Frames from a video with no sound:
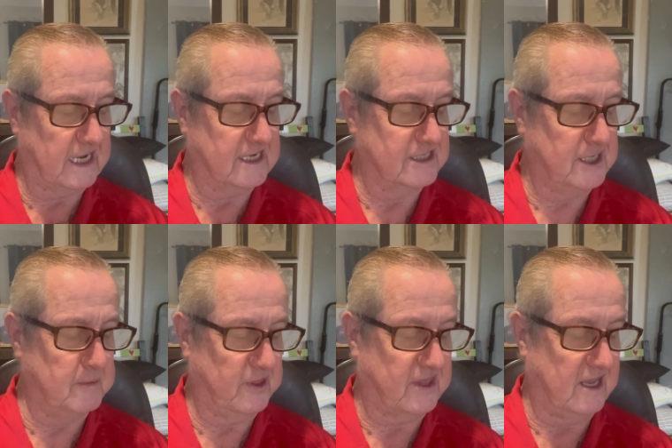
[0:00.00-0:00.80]

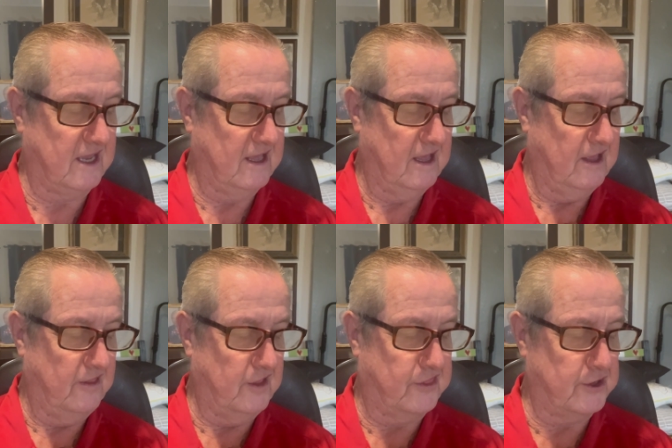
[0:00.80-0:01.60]
Timothy,
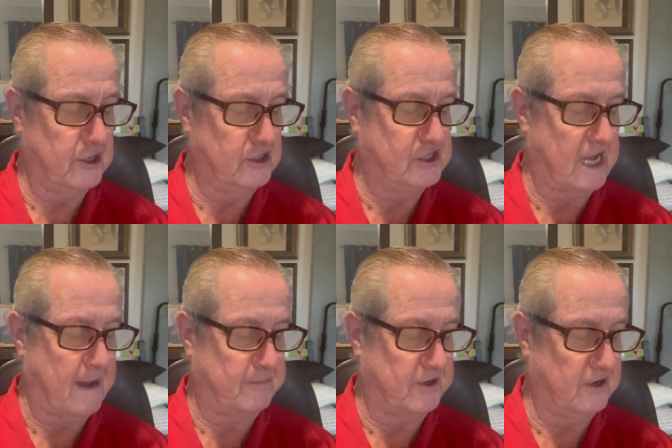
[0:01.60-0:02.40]
the third
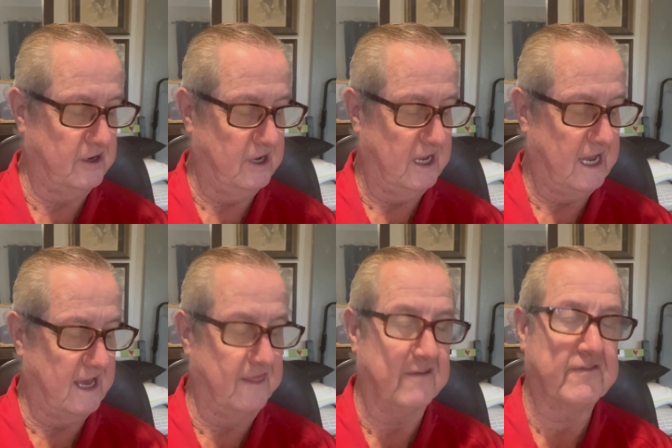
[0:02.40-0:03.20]
chapter
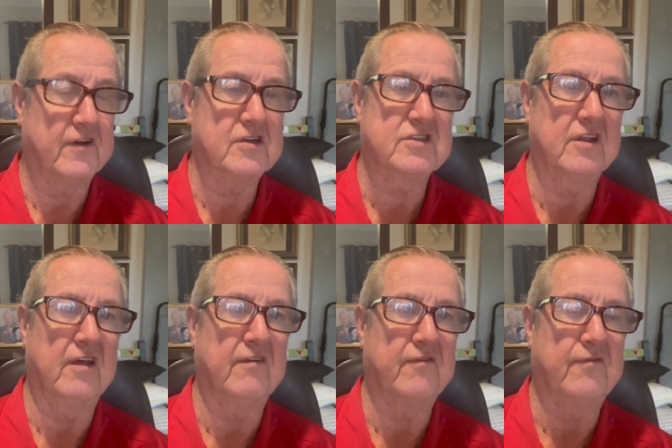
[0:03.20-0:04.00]
and the first,
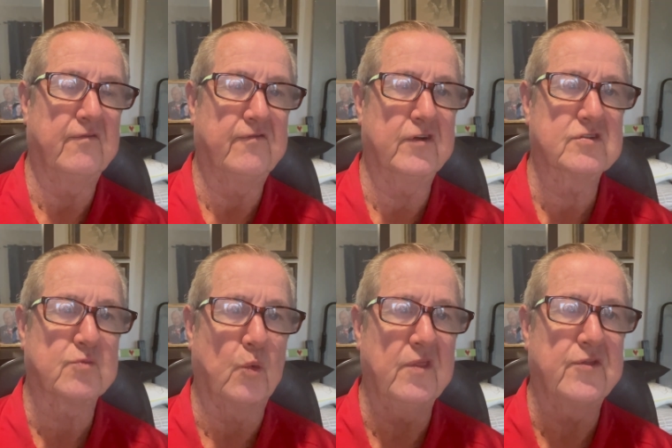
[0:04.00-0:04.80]
first
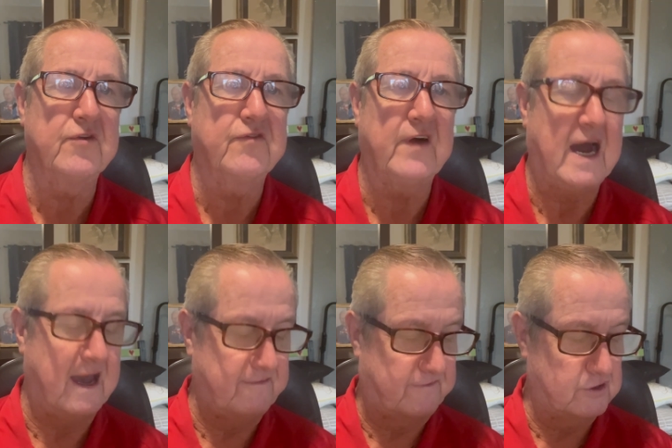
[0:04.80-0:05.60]
1 through
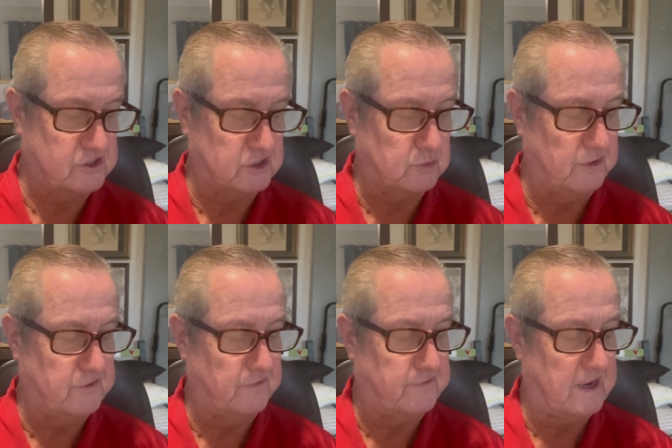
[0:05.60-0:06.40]
5, verses 1
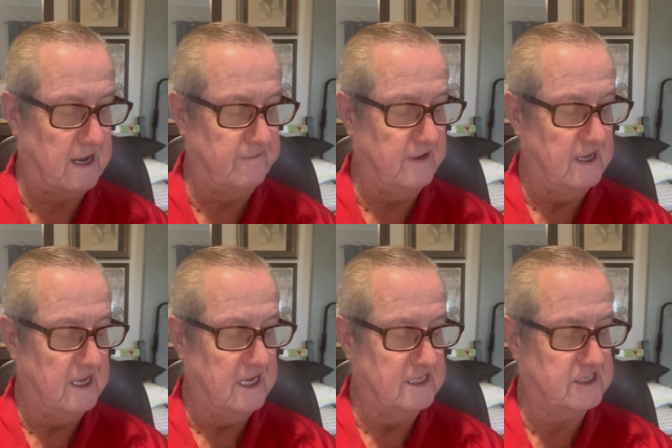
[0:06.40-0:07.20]
through 5,
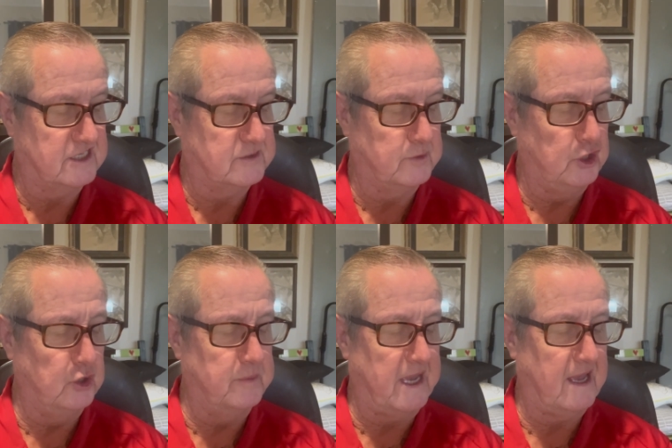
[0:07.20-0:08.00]
it says, You
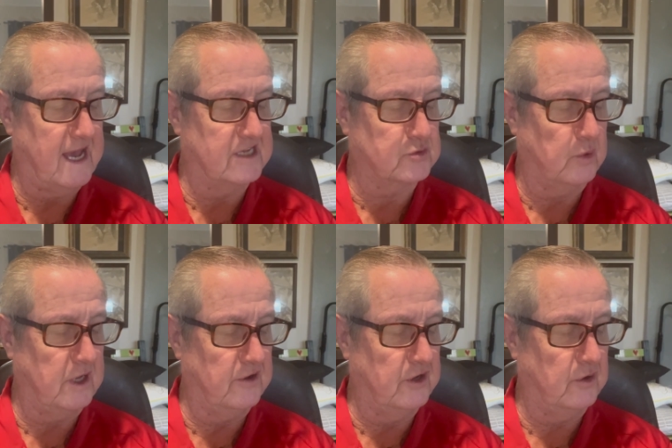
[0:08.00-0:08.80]
may as
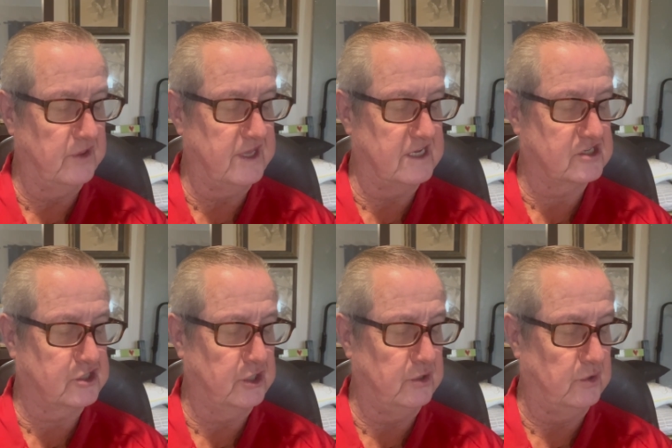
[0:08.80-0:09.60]
well know this
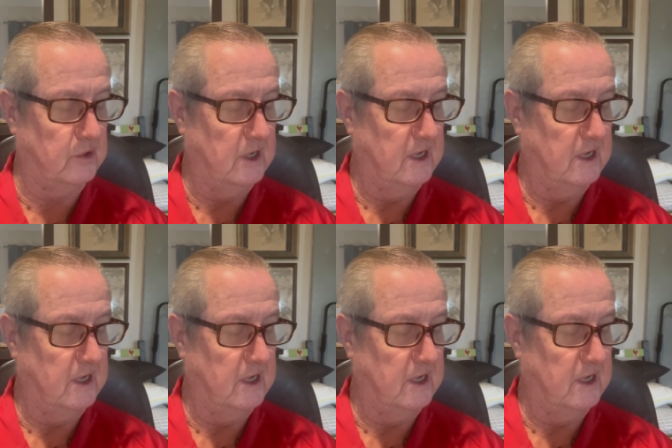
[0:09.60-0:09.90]
too,